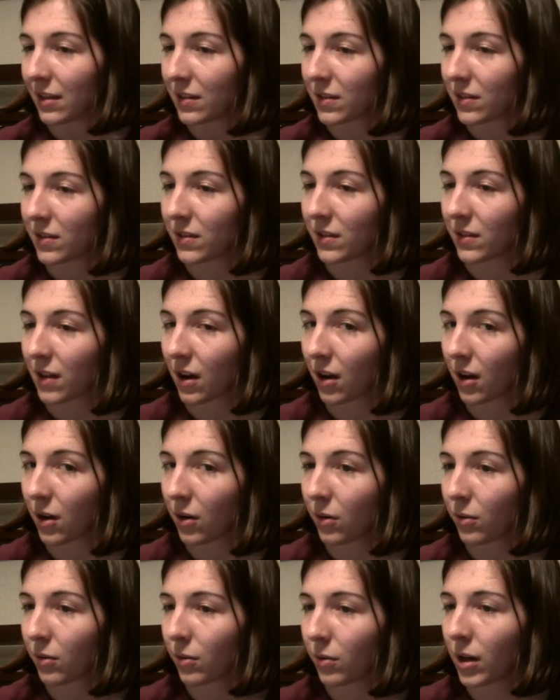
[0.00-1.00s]

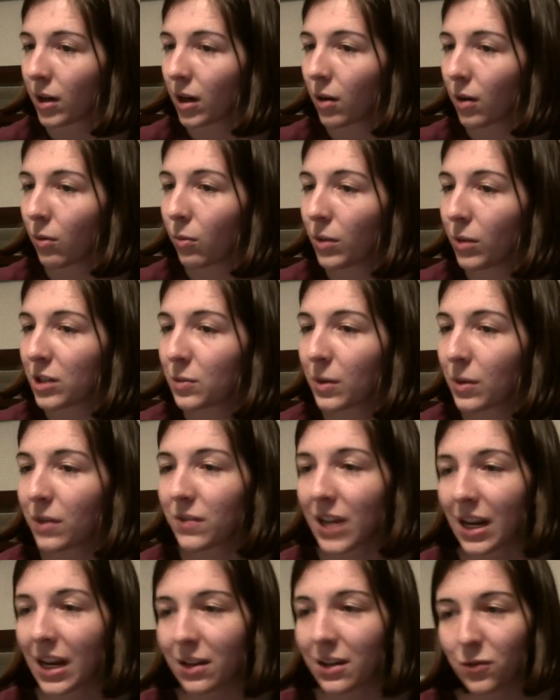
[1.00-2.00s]
So, which one of
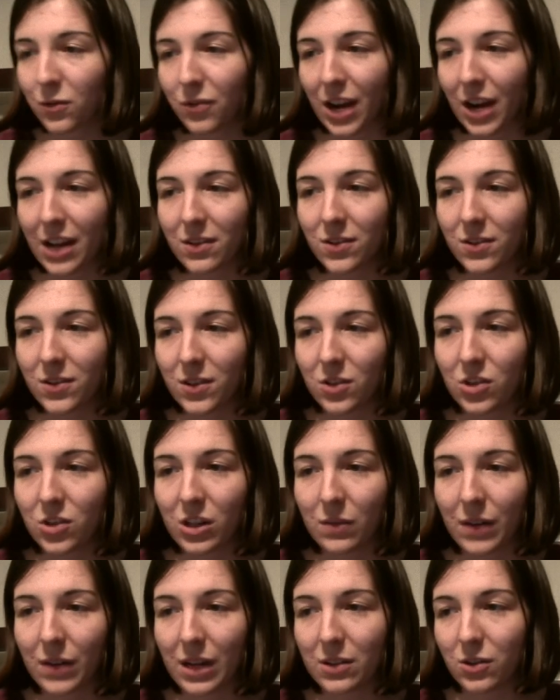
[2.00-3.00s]
Diana's friends did
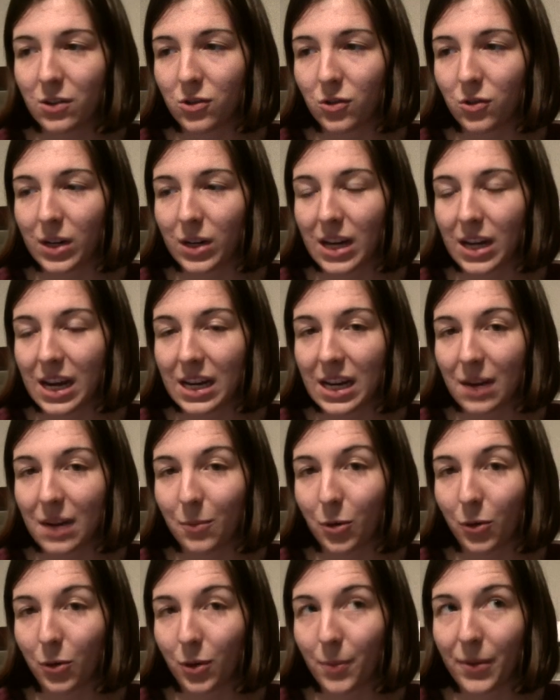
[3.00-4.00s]
she invite to join a
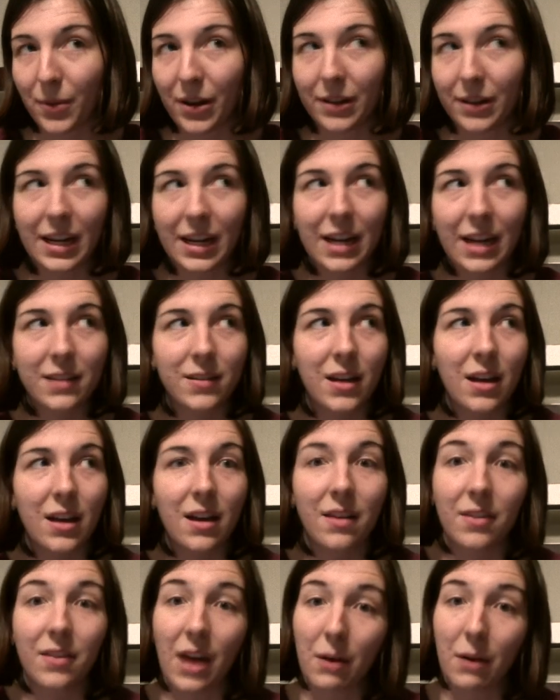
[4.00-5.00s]
Game Cola podcast?
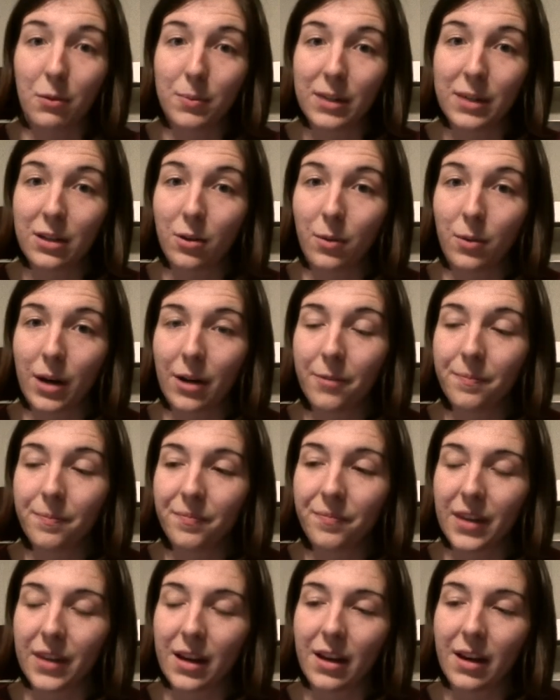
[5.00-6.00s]
That would be Noelle,
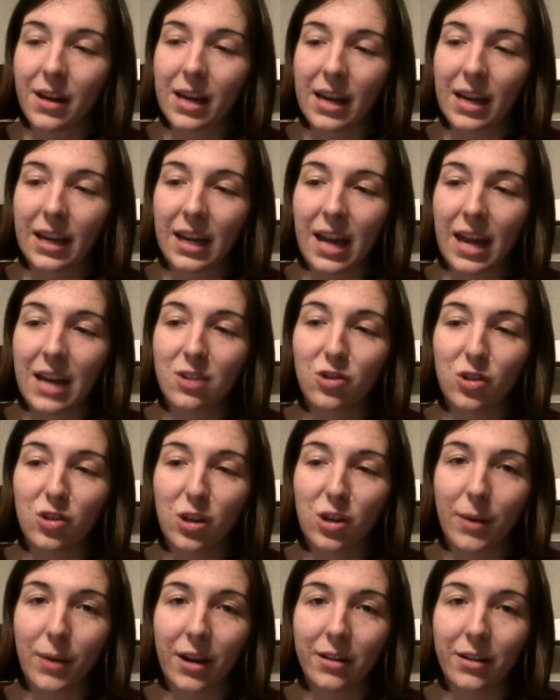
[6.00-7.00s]
aka
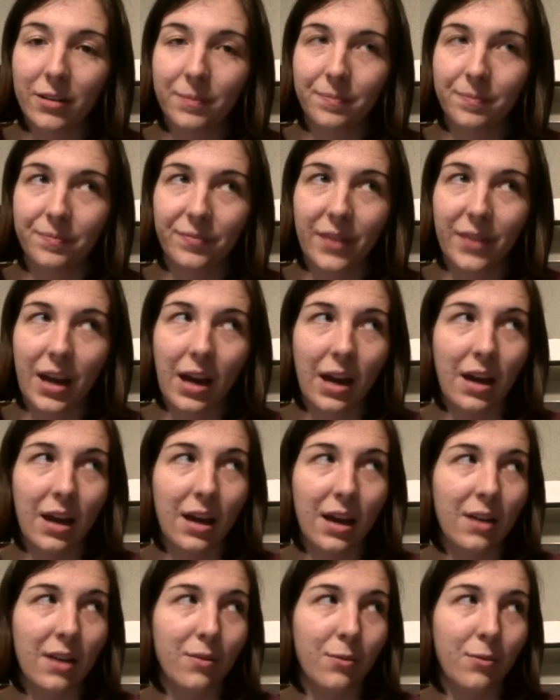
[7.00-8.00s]
Junibug.
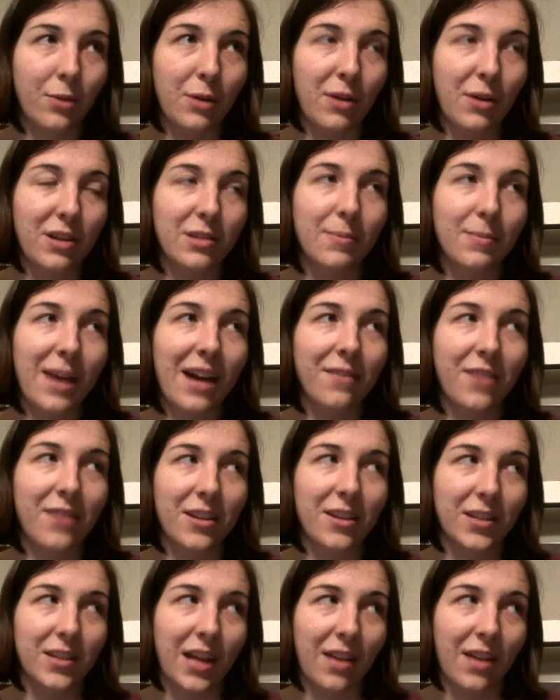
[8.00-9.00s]
We went to
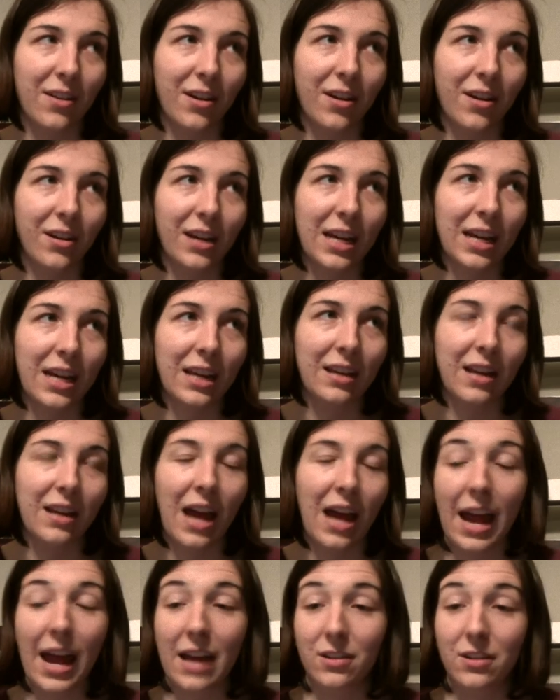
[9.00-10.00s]
MagFest together
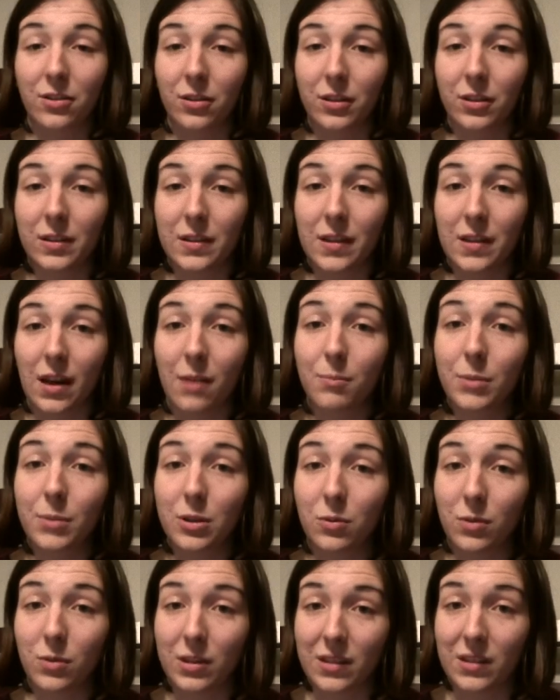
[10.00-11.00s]
I had to look this up,
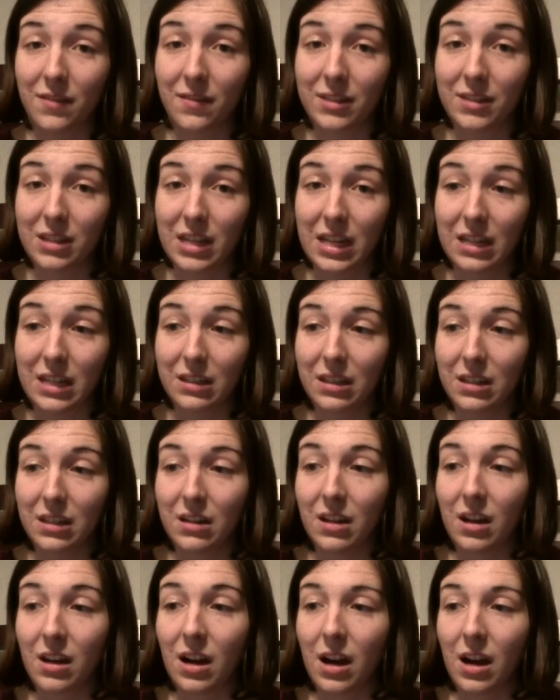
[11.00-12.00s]
but 2017.
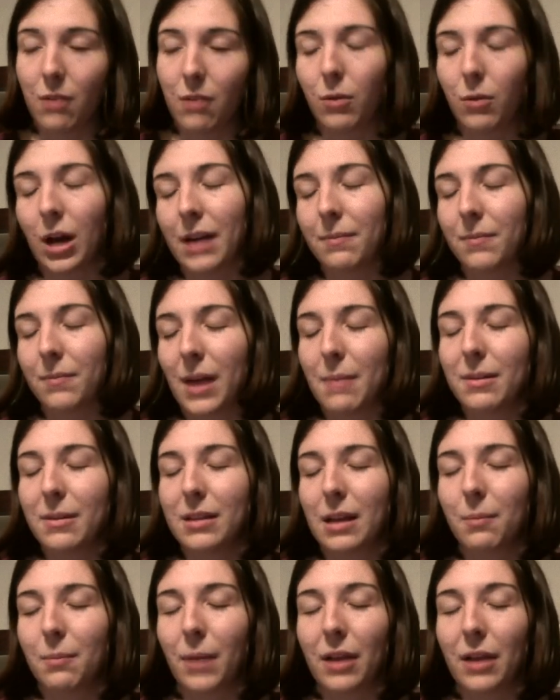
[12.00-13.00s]
I
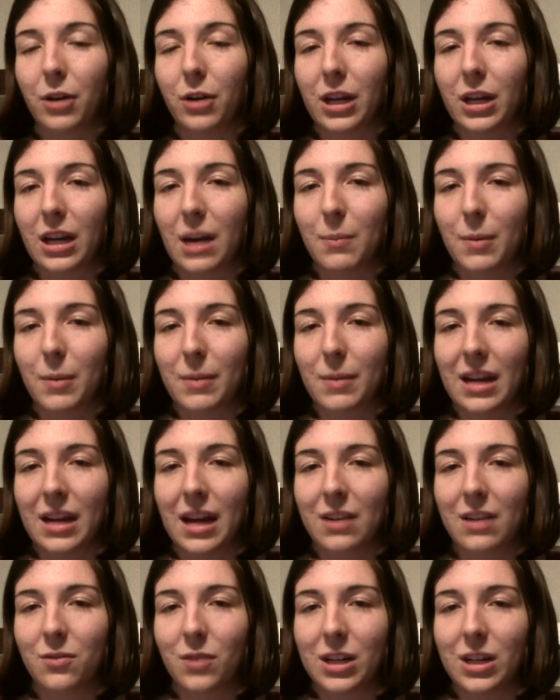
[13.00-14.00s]
mean, then by look it up, I mean, I
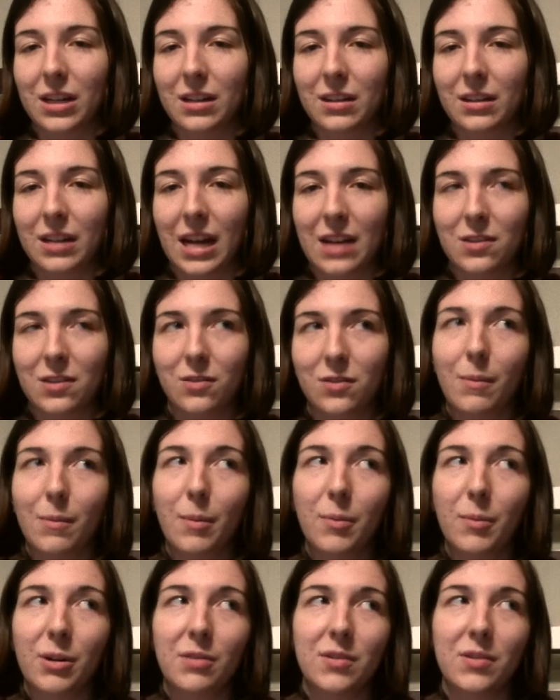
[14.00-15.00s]
had to read it in the answer. I
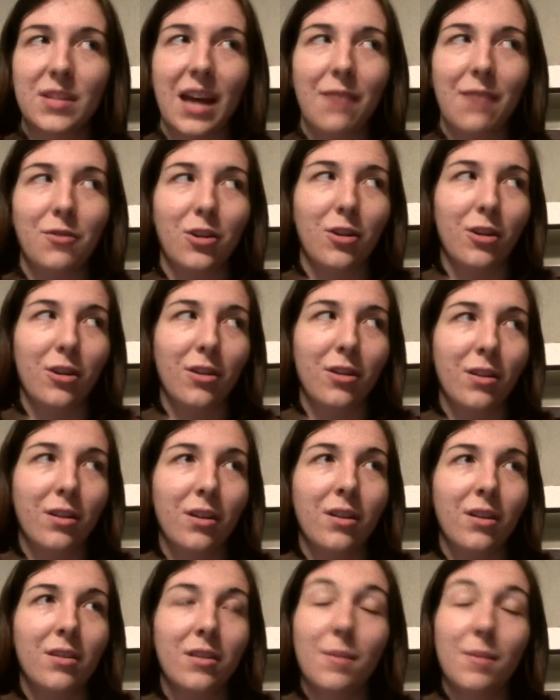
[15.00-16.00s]
remembered it was after
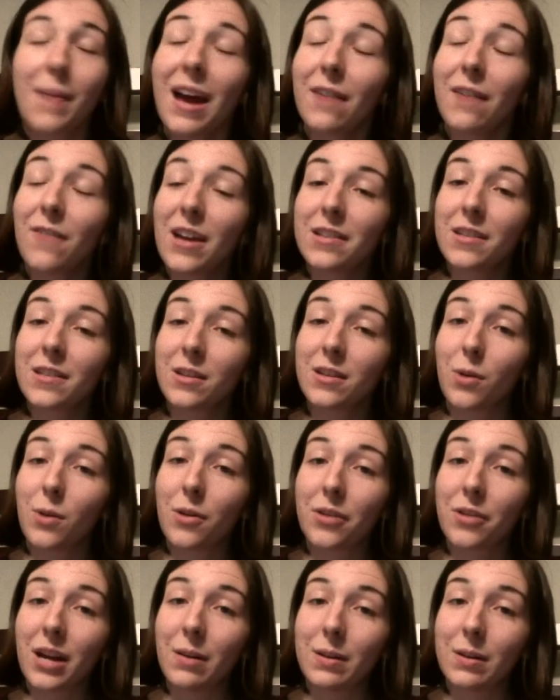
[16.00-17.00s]
the MagFest that
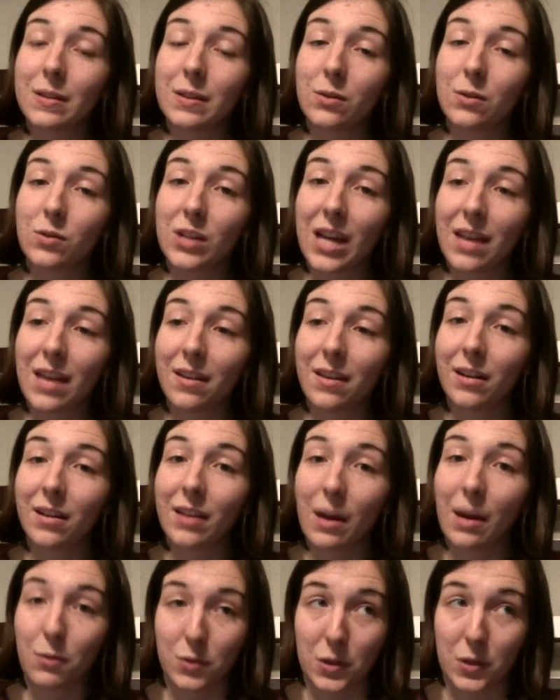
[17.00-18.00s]
Noelle and I went to
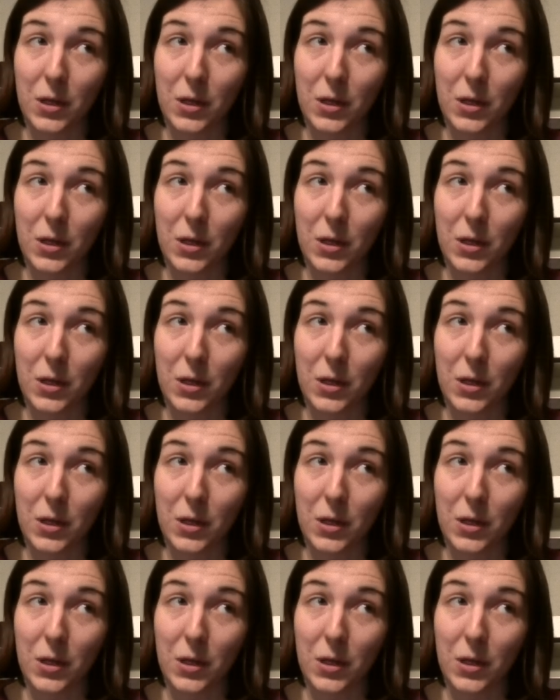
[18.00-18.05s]
together. That